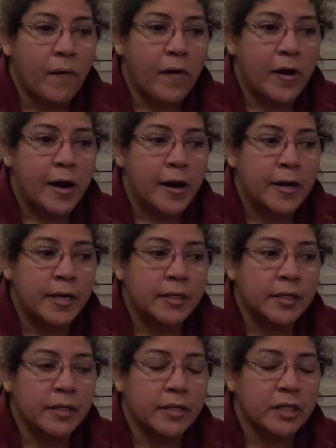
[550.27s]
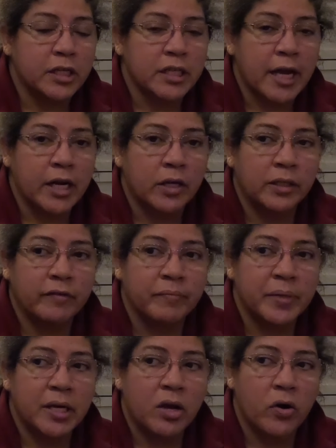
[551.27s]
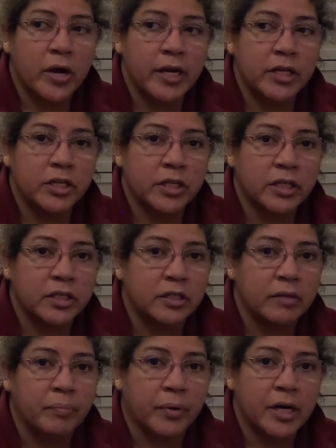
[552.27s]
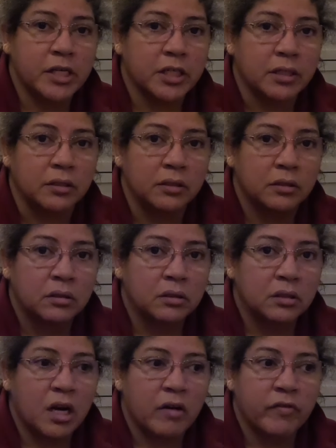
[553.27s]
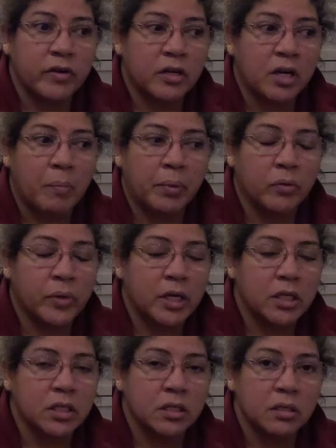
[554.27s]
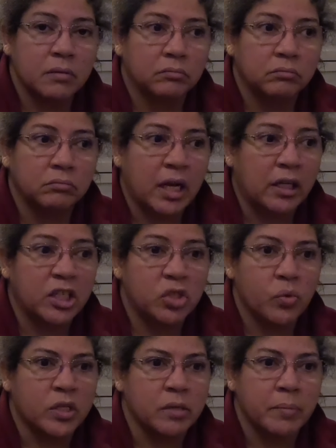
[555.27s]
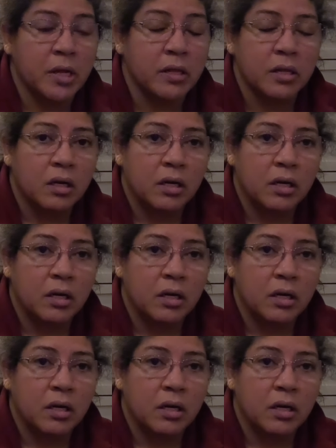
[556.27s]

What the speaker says: And this cycle of me going into this depression every couple of weeks, at least once a month.